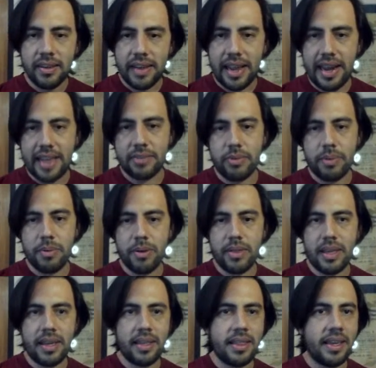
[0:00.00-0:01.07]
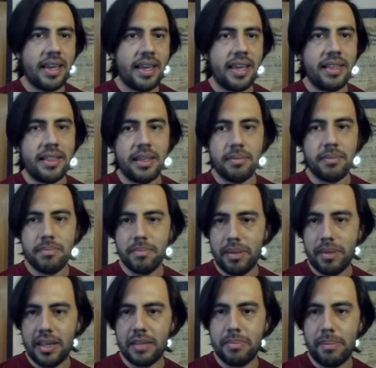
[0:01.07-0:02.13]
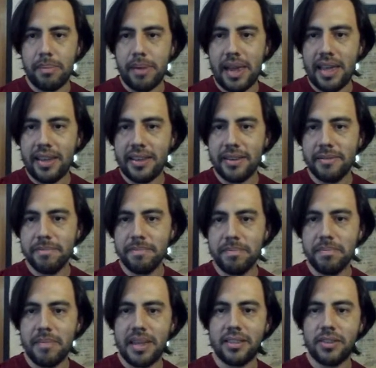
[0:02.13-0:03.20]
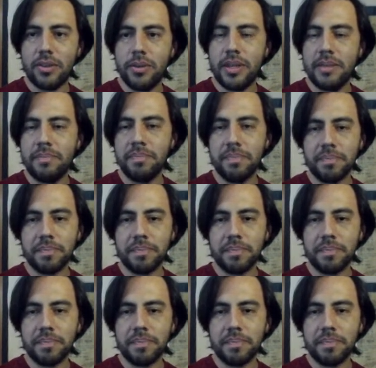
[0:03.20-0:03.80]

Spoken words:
Okay, let's review the game that played by Blake, my student.